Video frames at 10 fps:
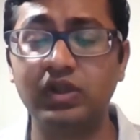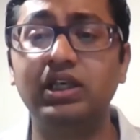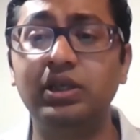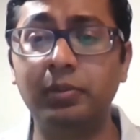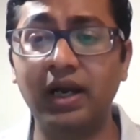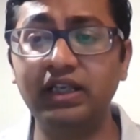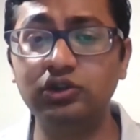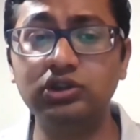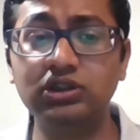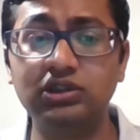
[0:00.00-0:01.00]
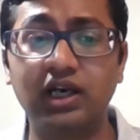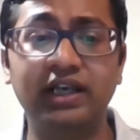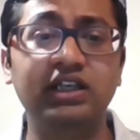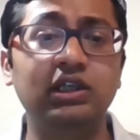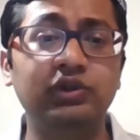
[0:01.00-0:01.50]
In my use, I
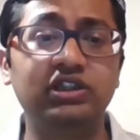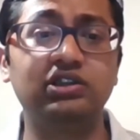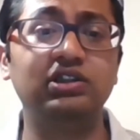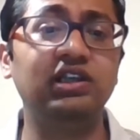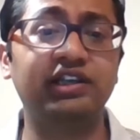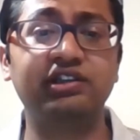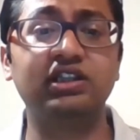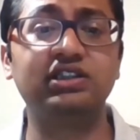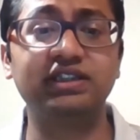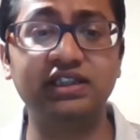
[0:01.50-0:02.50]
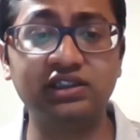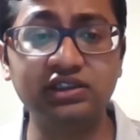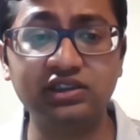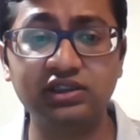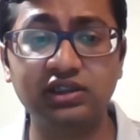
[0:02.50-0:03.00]
deal with electrical
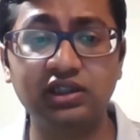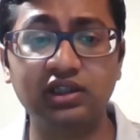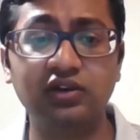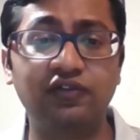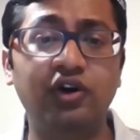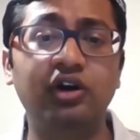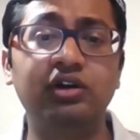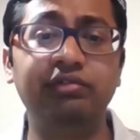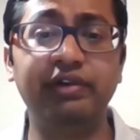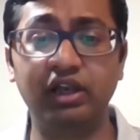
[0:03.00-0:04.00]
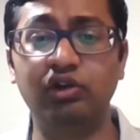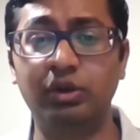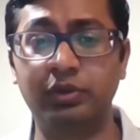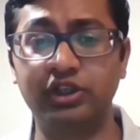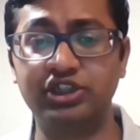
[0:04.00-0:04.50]
signals for railway
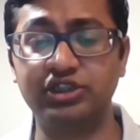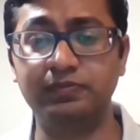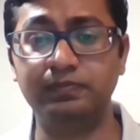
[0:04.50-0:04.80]
operation.